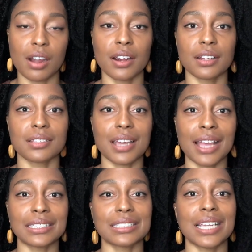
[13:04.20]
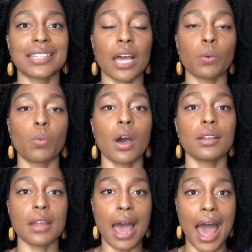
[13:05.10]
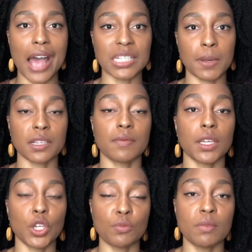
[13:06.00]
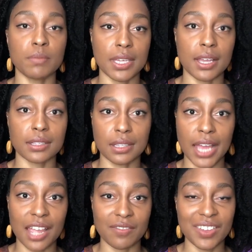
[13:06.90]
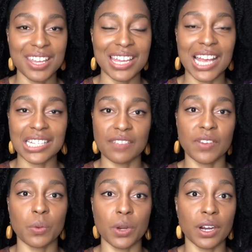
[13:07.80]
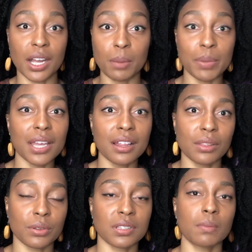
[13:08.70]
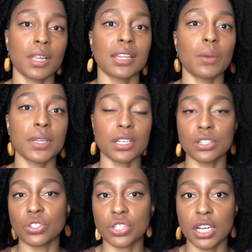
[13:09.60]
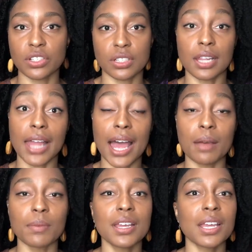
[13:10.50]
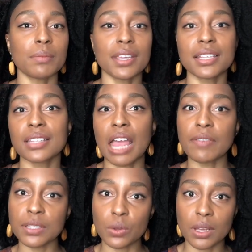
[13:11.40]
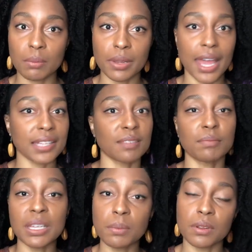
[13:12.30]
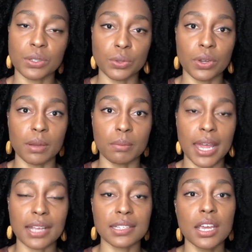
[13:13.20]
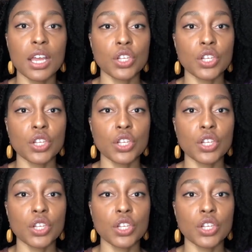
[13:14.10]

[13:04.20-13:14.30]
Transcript: hard to isolate that one aspect of a human being's life as if it were a pill or something that we can just change in a lab, because life is so complex and people are so complex.